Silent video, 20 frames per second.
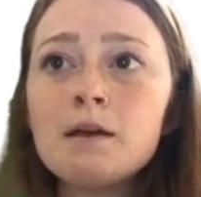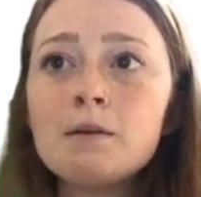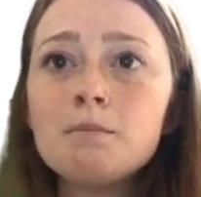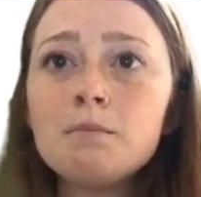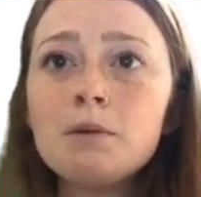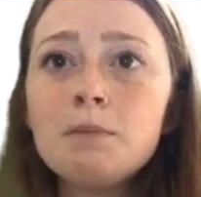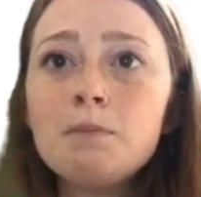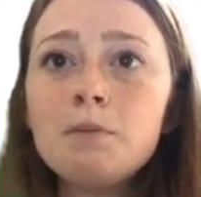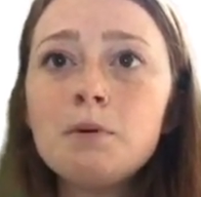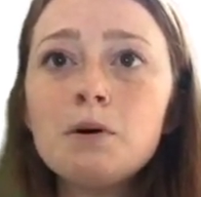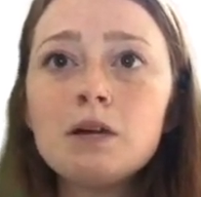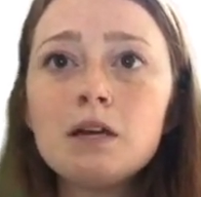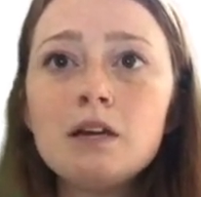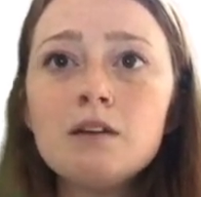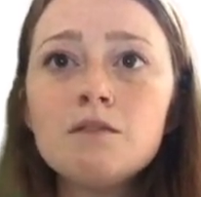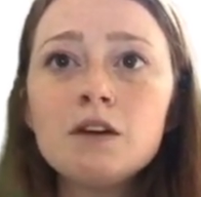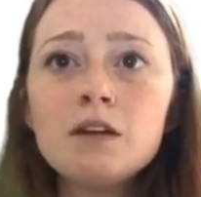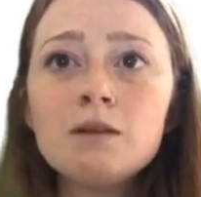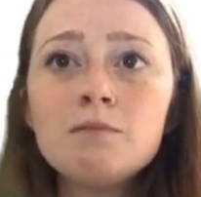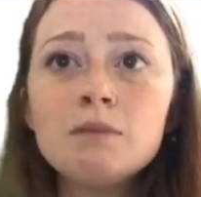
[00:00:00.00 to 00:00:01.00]
People
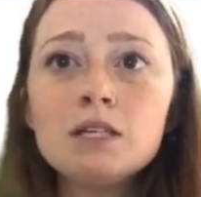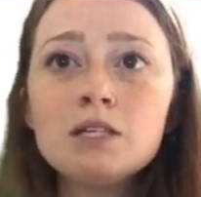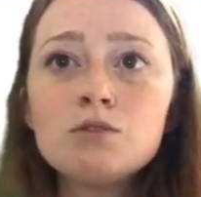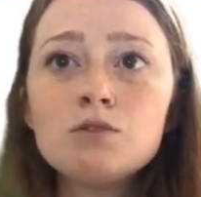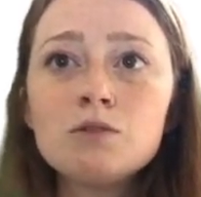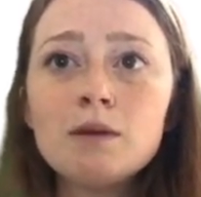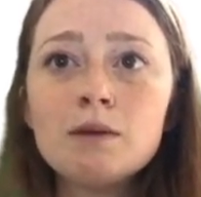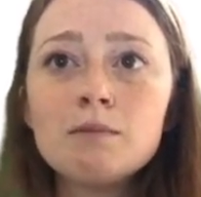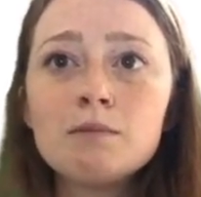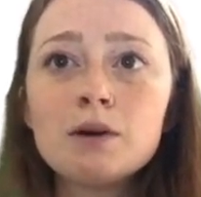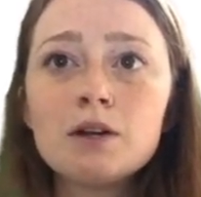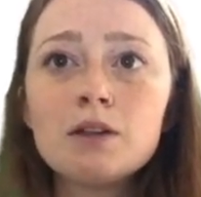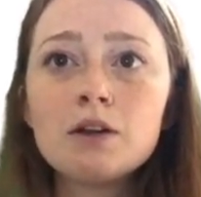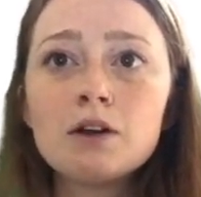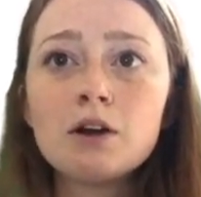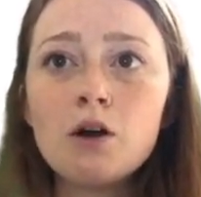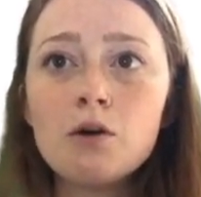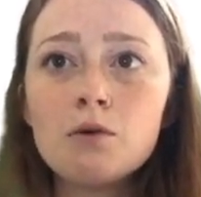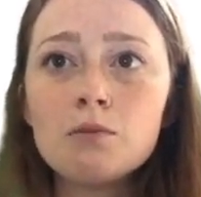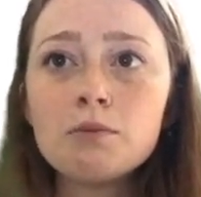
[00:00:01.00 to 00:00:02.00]
even misremember
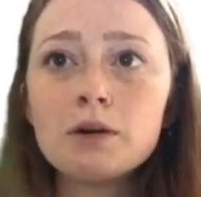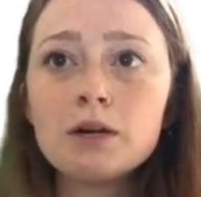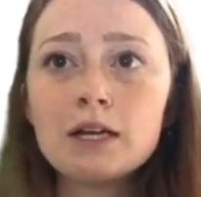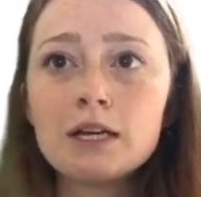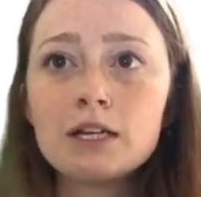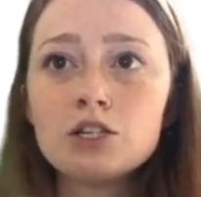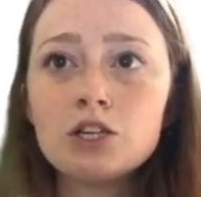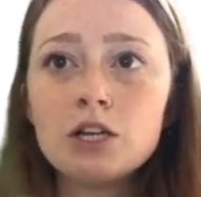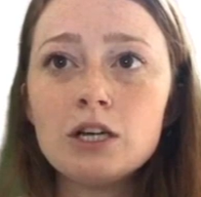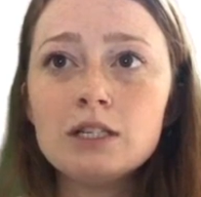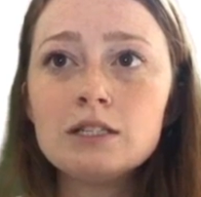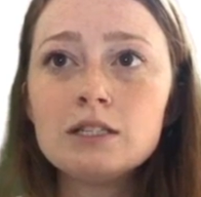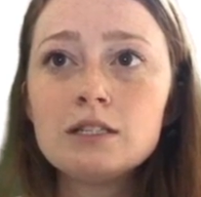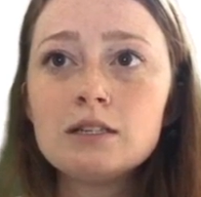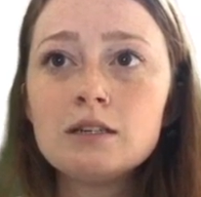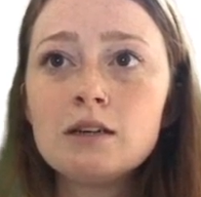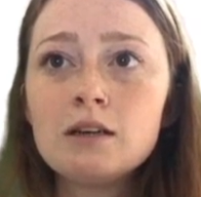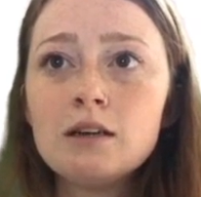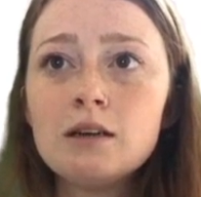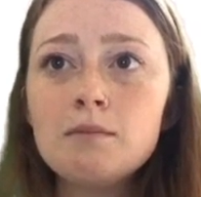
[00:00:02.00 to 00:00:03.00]
their own predictions.
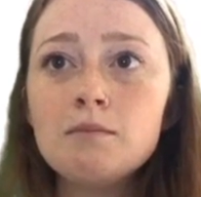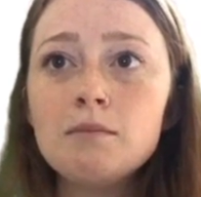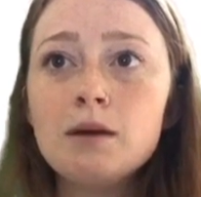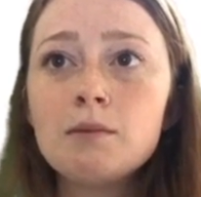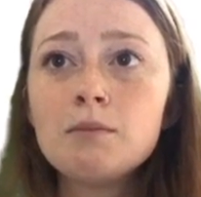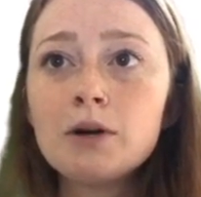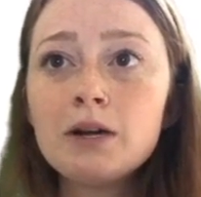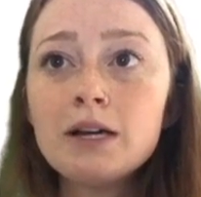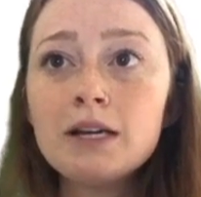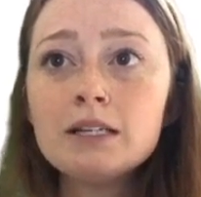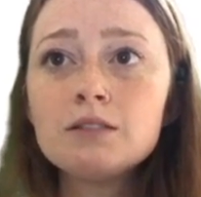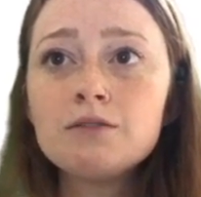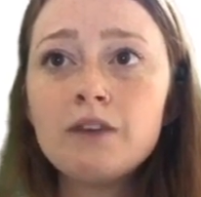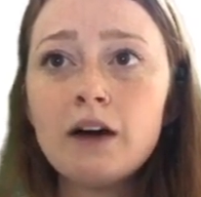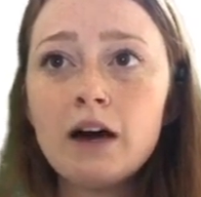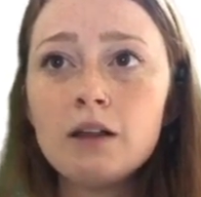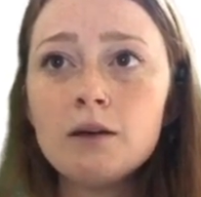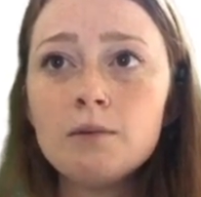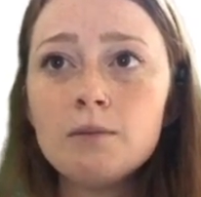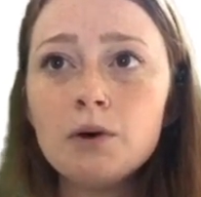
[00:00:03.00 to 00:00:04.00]
Memory is
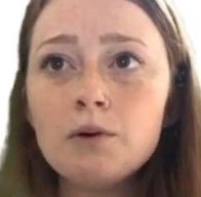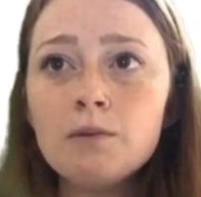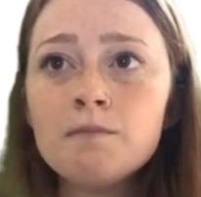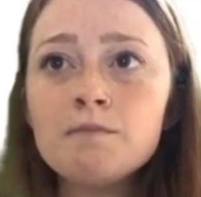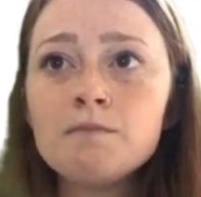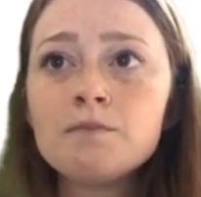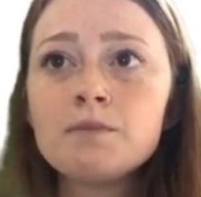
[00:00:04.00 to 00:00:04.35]
fallible.